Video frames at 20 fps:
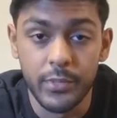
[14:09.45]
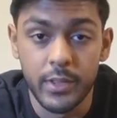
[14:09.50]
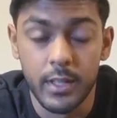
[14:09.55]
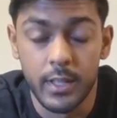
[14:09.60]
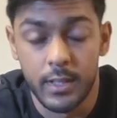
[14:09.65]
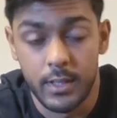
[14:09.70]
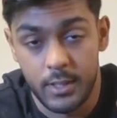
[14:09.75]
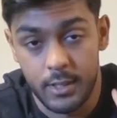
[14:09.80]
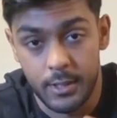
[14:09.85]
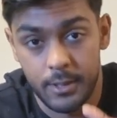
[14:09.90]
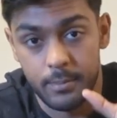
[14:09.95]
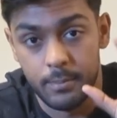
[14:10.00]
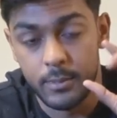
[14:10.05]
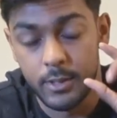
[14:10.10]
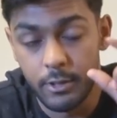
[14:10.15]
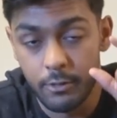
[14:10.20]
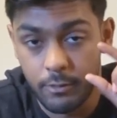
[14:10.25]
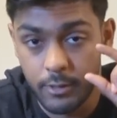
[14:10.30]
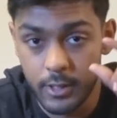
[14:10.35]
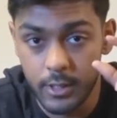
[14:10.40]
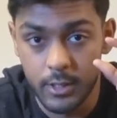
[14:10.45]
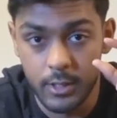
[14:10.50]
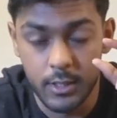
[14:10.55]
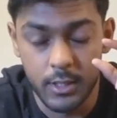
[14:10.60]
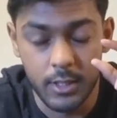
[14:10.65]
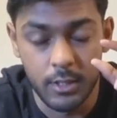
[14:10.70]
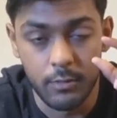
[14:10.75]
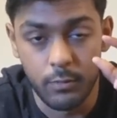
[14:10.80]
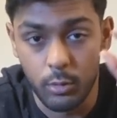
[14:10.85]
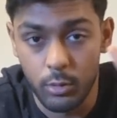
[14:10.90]
the different
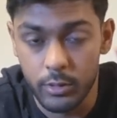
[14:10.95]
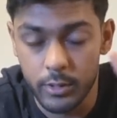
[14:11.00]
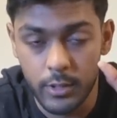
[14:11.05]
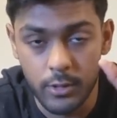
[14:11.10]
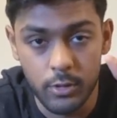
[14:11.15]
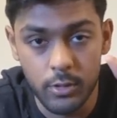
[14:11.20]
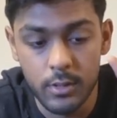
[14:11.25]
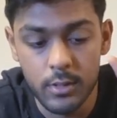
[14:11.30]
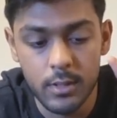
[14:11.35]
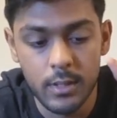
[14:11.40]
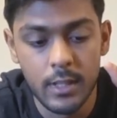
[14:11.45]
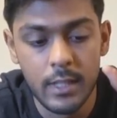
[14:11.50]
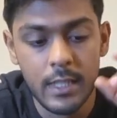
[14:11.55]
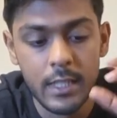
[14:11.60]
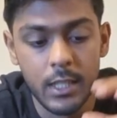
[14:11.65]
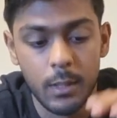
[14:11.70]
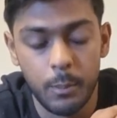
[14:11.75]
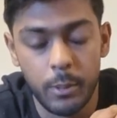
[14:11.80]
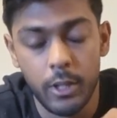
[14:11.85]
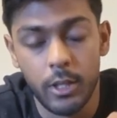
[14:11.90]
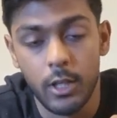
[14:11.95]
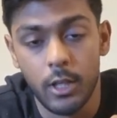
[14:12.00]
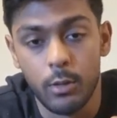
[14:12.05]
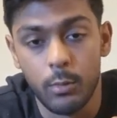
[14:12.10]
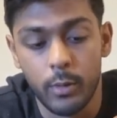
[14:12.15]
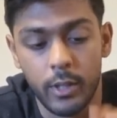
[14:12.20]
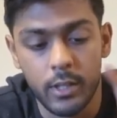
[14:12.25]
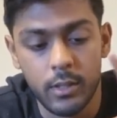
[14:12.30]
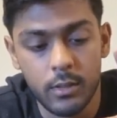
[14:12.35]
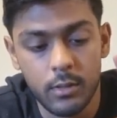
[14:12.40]
voltages depending on
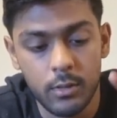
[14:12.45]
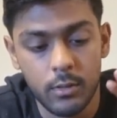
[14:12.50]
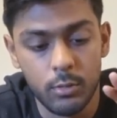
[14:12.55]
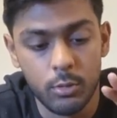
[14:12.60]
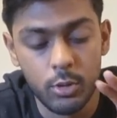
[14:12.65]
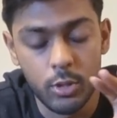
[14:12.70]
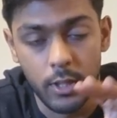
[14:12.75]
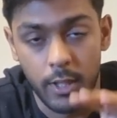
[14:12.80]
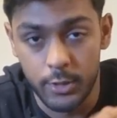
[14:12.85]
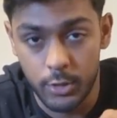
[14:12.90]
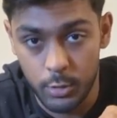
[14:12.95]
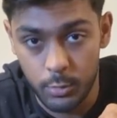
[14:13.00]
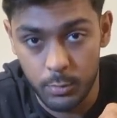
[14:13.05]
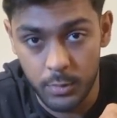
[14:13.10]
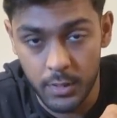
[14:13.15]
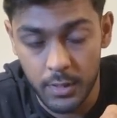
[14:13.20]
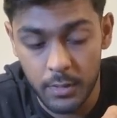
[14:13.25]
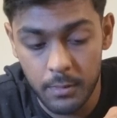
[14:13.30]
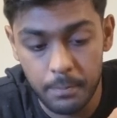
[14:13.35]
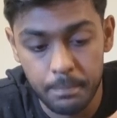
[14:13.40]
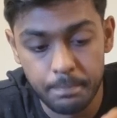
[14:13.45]
what you charge it with,